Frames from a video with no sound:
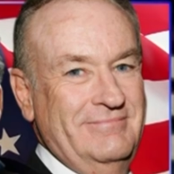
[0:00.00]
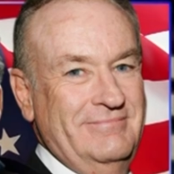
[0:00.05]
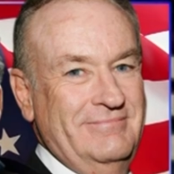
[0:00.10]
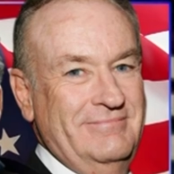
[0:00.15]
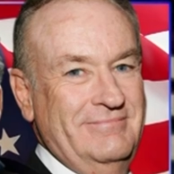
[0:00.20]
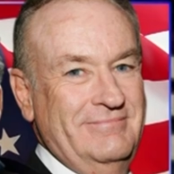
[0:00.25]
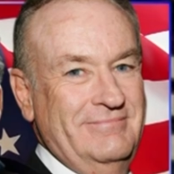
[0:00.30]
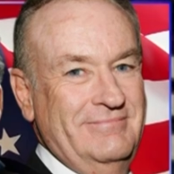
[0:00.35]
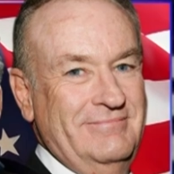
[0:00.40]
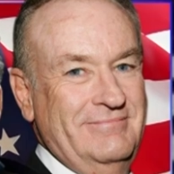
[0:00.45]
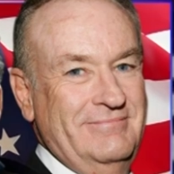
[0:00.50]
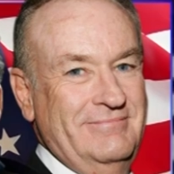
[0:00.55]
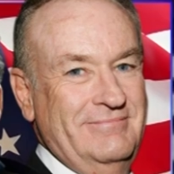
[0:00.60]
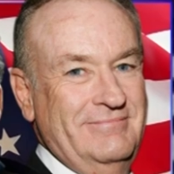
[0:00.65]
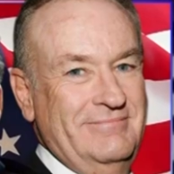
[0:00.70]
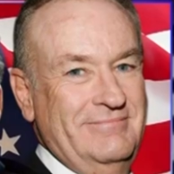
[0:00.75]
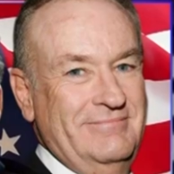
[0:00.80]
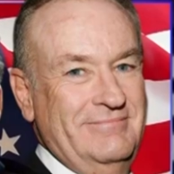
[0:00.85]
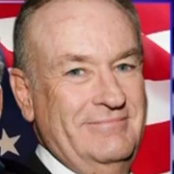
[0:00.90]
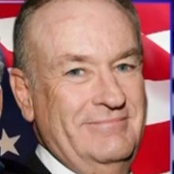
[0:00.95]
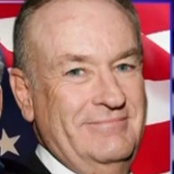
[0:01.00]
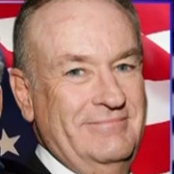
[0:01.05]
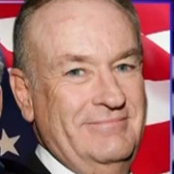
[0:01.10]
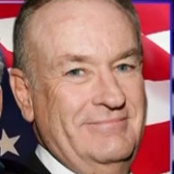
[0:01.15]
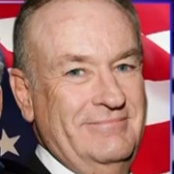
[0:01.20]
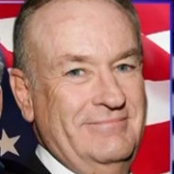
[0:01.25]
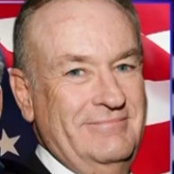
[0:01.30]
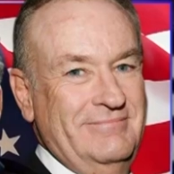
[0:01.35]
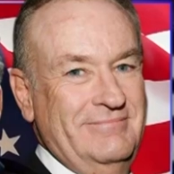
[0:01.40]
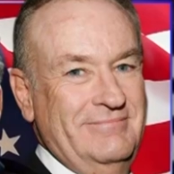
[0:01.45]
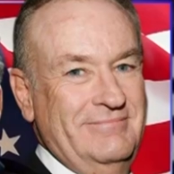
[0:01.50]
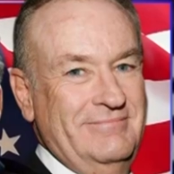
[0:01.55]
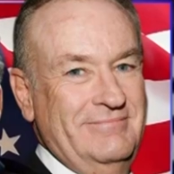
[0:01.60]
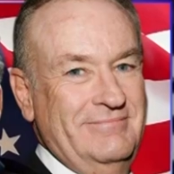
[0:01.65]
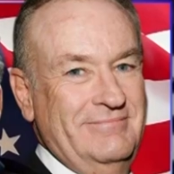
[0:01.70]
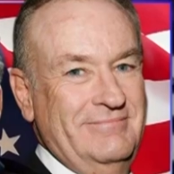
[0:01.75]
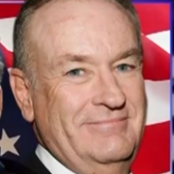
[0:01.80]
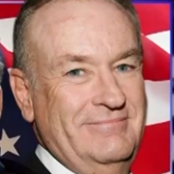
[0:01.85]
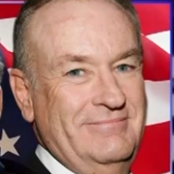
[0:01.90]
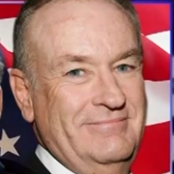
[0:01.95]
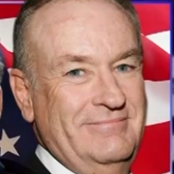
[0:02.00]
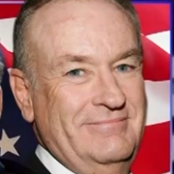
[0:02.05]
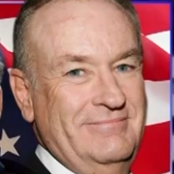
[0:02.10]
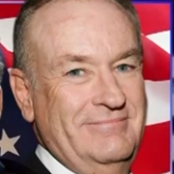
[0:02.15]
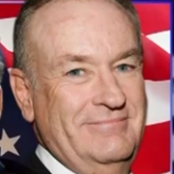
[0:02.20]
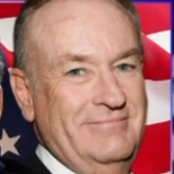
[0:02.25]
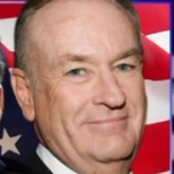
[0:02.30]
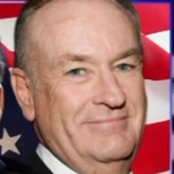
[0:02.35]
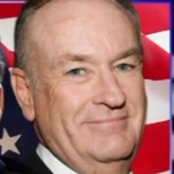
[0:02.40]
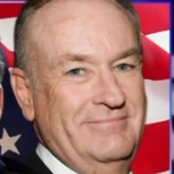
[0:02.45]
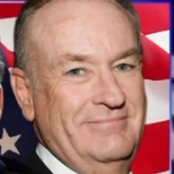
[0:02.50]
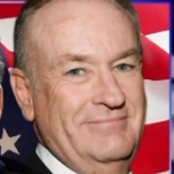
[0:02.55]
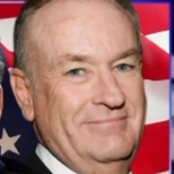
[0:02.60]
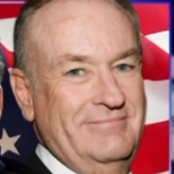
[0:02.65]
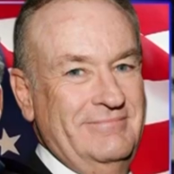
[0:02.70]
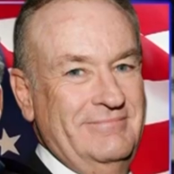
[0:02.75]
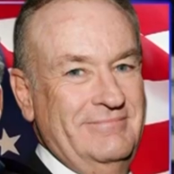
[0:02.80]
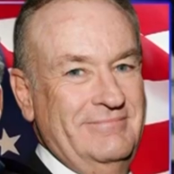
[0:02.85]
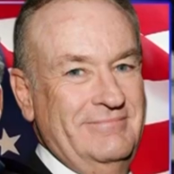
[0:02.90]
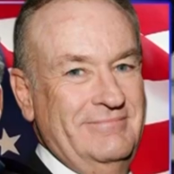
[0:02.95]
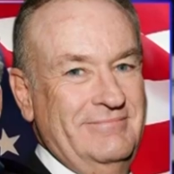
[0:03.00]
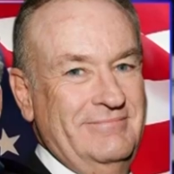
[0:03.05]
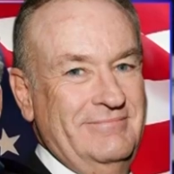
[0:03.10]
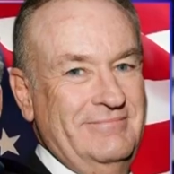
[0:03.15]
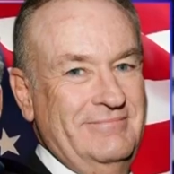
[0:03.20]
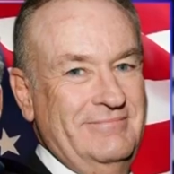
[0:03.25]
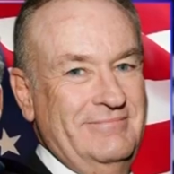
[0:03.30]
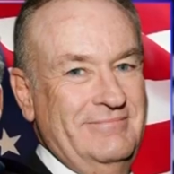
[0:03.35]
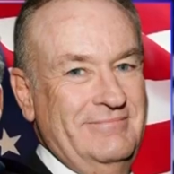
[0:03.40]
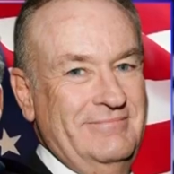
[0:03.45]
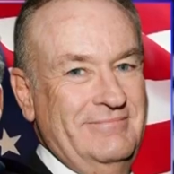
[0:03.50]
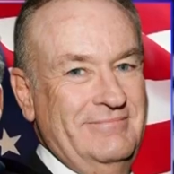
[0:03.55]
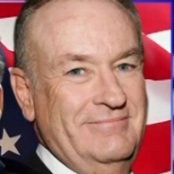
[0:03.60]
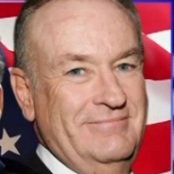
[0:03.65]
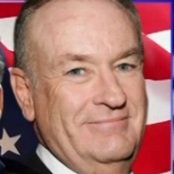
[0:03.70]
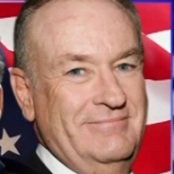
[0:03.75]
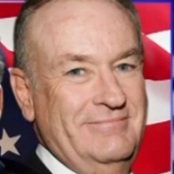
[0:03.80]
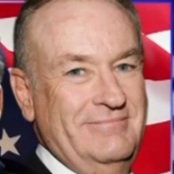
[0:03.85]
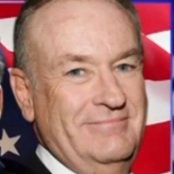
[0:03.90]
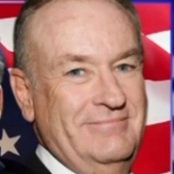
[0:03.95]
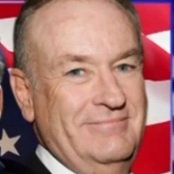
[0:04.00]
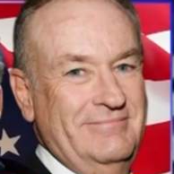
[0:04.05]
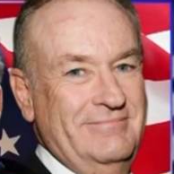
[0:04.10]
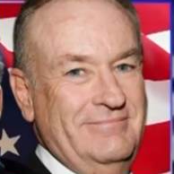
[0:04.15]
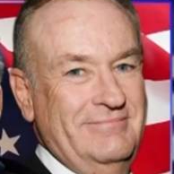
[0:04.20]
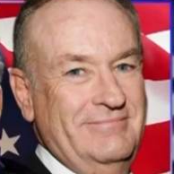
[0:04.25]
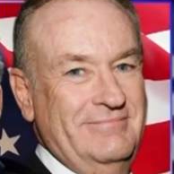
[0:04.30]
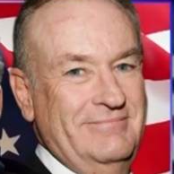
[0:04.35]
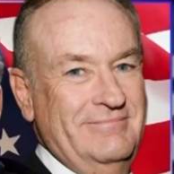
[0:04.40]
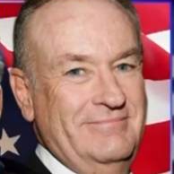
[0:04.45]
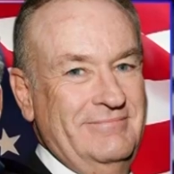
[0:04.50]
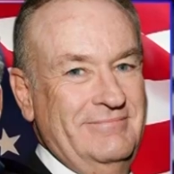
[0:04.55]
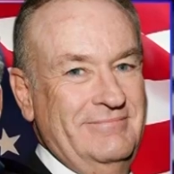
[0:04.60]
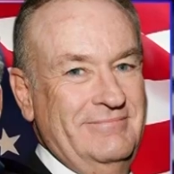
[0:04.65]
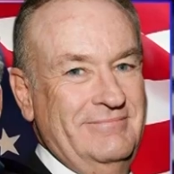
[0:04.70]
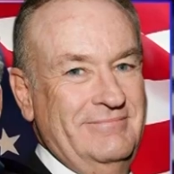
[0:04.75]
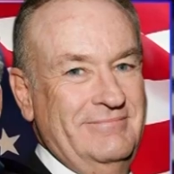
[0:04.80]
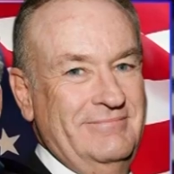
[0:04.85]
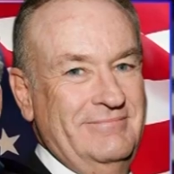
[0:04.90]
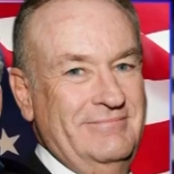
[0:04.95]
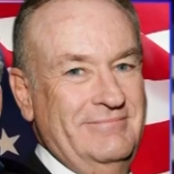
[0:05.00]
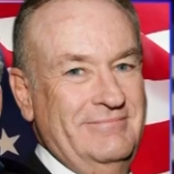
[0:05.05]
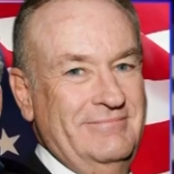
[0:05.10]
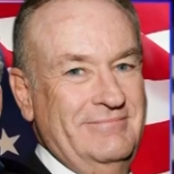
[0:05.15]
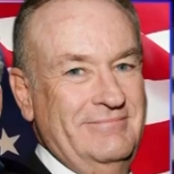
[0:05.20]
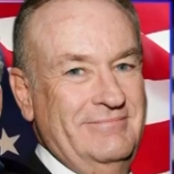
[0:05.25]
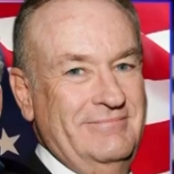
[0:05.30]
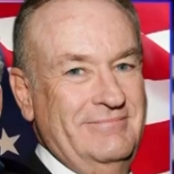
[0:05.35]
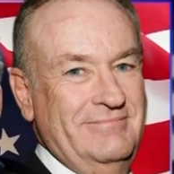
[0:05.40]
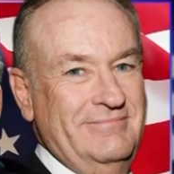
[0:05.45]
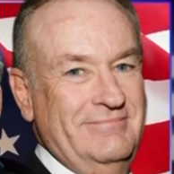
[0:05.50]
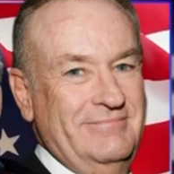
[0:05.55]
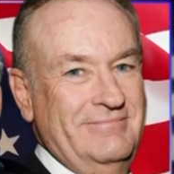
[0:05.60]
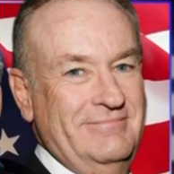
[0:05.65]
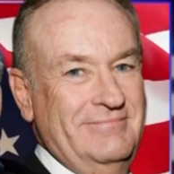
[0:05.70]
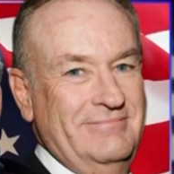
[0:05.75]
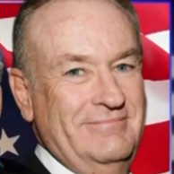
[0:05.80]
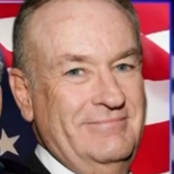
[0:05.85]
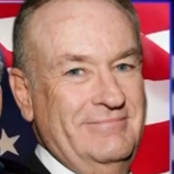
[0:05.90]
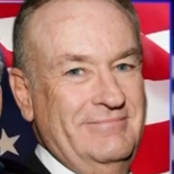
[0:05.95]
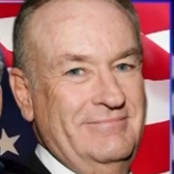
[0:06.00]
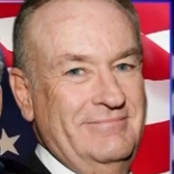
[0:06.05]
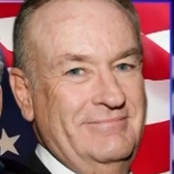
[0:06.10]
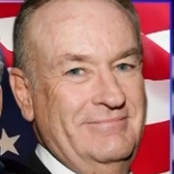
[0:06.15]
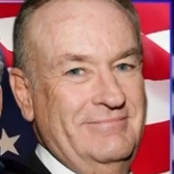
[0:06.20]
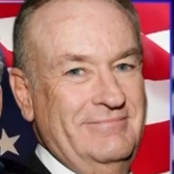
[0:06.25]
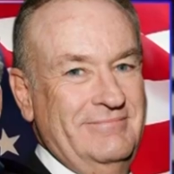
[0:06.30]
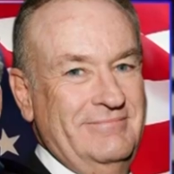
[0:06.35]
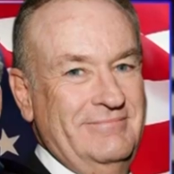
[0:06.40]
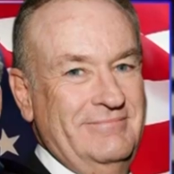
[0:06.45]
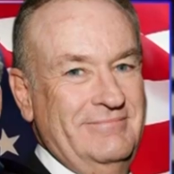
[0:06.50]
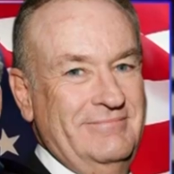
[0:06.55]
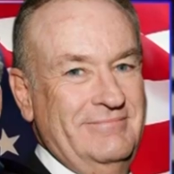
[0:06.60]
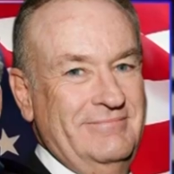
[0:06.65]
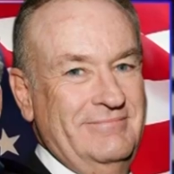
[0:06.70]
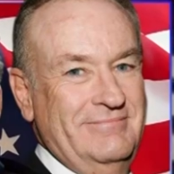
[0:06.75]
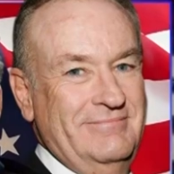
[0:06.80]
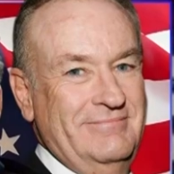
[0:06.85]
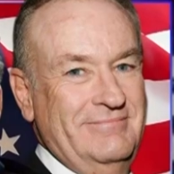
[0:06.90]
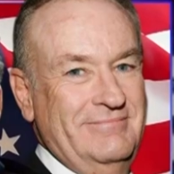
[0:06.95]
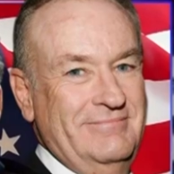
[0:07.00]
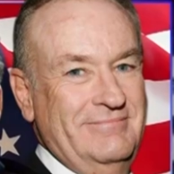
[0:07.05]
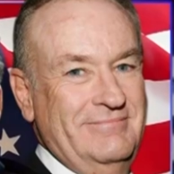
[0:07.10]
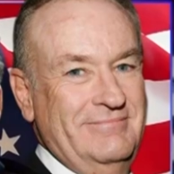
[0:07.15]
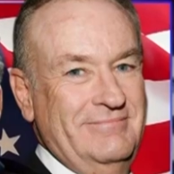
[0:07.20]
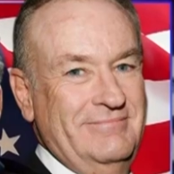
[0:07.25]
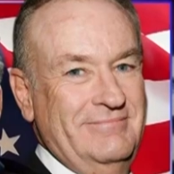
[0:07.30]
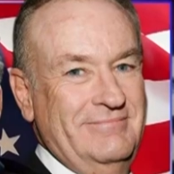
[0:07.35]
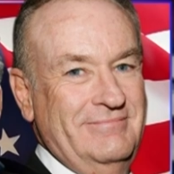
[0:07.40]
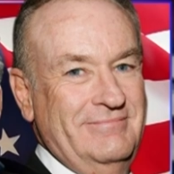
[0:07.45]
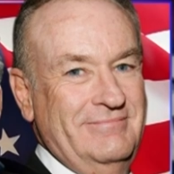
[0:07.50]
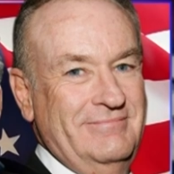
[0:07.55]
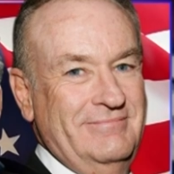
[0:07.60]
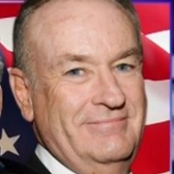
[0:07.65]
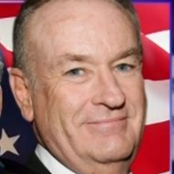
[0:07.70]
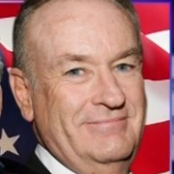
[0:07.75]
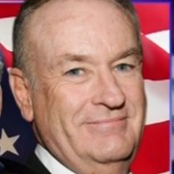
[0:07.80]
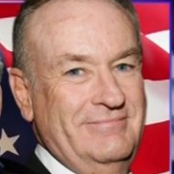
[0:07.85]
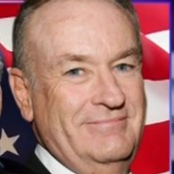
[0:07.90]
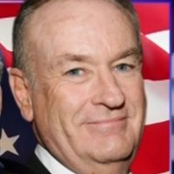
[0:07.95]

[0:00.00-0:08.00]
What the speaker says: No words are spoken by the person on screen.